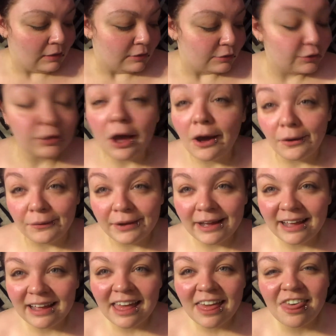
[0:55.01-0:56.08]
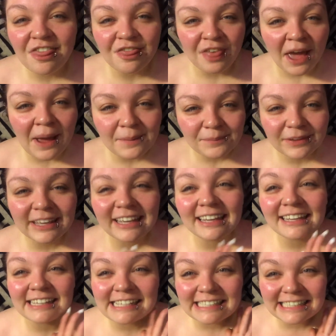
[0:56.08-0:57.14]
So, that
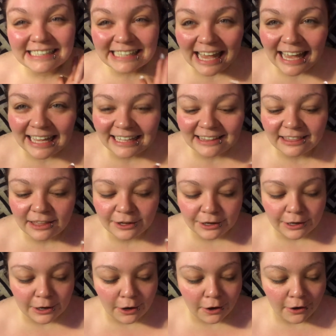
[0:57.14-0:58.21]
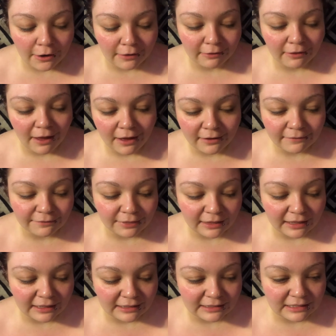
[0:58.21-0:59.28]
being said, there are a lot of
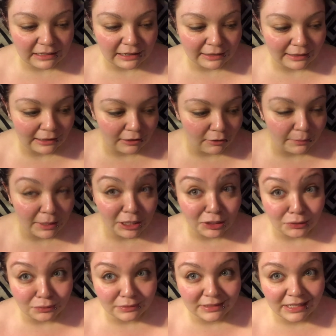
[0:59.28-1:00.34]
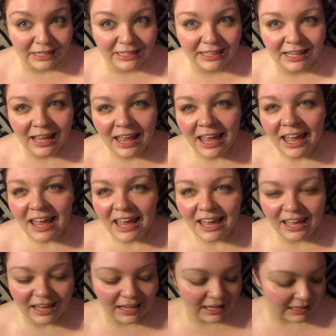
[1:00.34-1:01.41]
things that I think I'll be using,
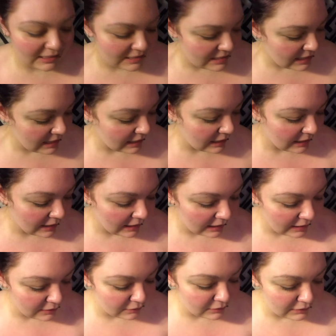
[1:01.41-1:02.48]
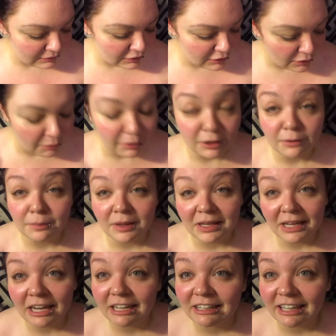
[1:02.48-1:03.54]
and I don't even know where to
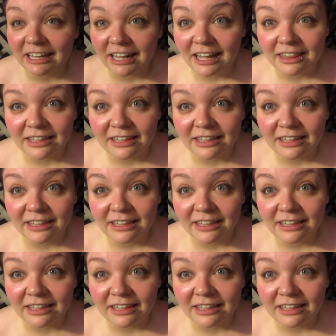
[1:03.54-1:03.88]
begin. Like, I